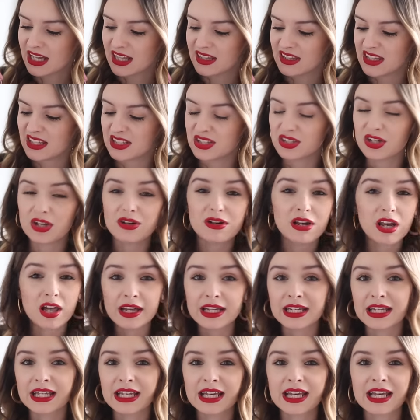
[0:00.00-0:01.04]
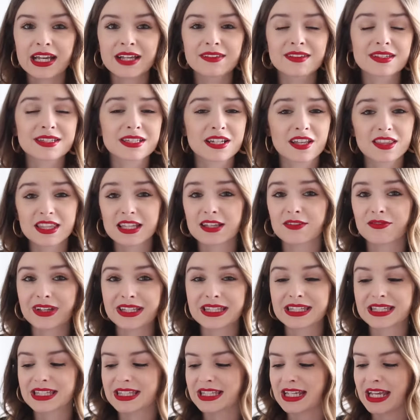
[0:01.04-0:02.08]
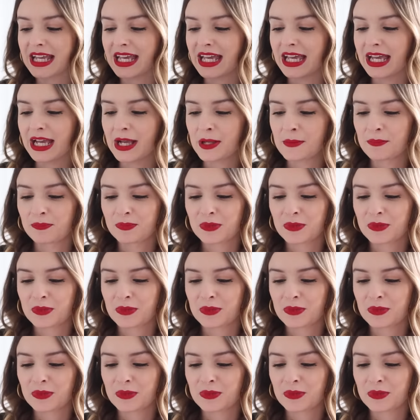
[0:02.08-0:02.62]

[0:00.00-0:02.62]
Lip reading: There's no lining, there's nothing fancy.